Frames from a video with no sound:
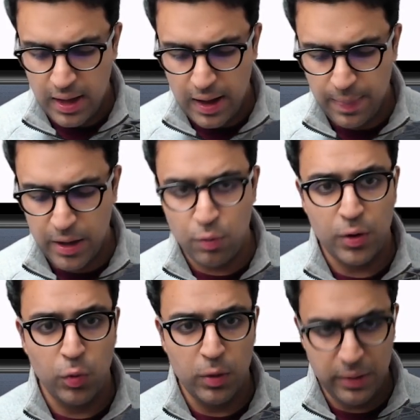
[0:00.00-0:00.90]
And then
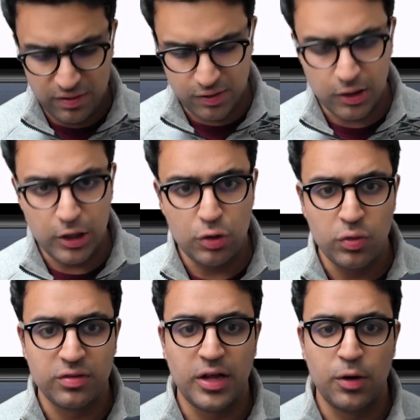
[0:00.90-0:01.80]
what we'll basically do
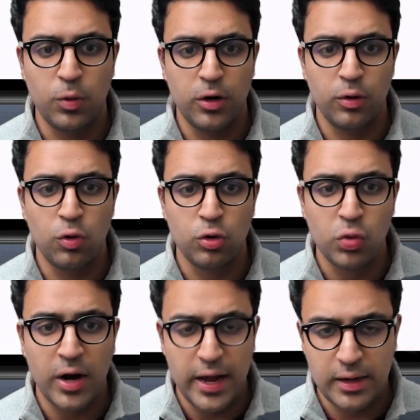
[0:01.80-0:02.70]
is that we'll go to
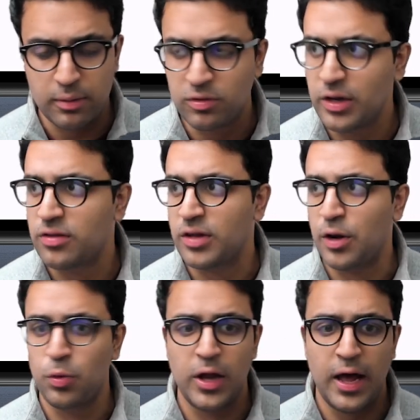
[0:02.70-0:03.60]
our items list and
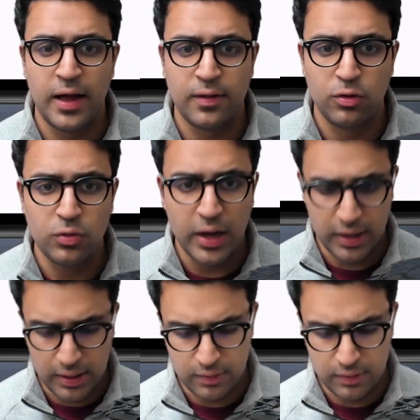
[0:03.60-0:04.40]
we'll add to that